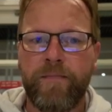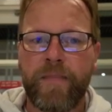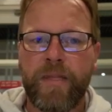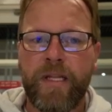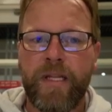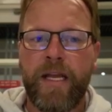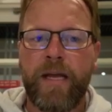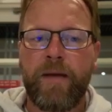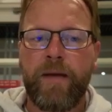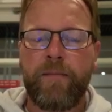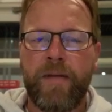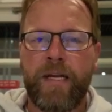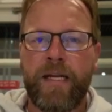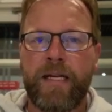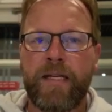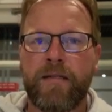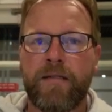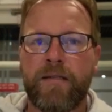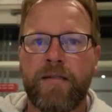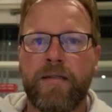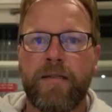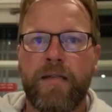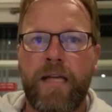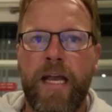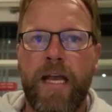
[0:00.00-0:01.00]
It
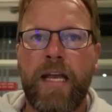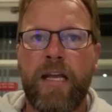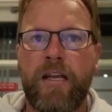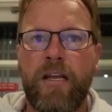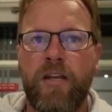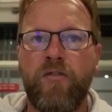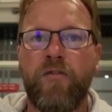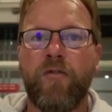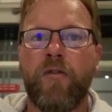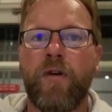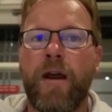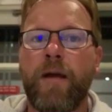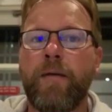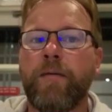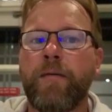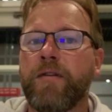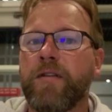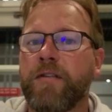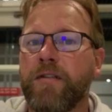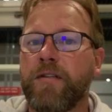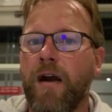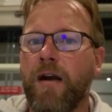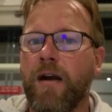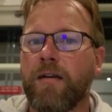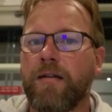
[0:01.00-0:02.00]
means, hey, you were able to
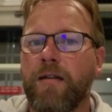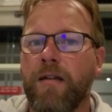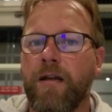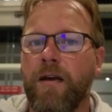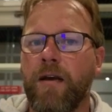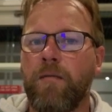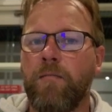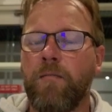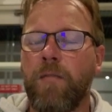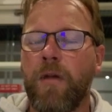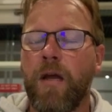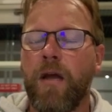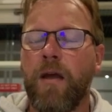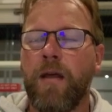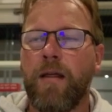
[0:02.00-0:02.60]
talk to them,